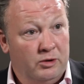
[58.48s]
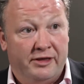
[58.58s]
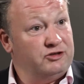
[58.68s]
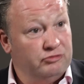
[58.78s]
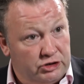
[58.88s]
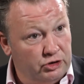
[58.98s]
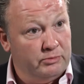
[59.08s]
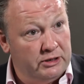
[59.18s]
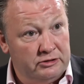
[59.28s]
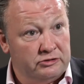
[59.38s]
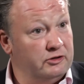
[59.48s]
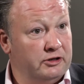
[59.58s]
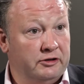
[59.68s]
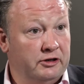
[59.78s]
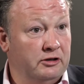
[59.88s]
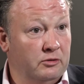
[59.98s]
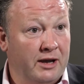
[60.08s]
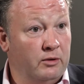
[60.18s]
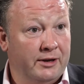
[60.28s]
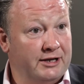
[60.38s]
whether that's recruitment, the
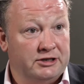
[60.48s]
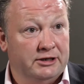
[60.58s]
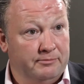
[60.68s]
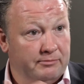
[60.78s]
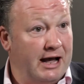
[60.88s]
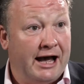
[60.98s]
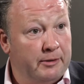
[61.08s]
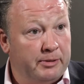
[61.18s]
way we actually hire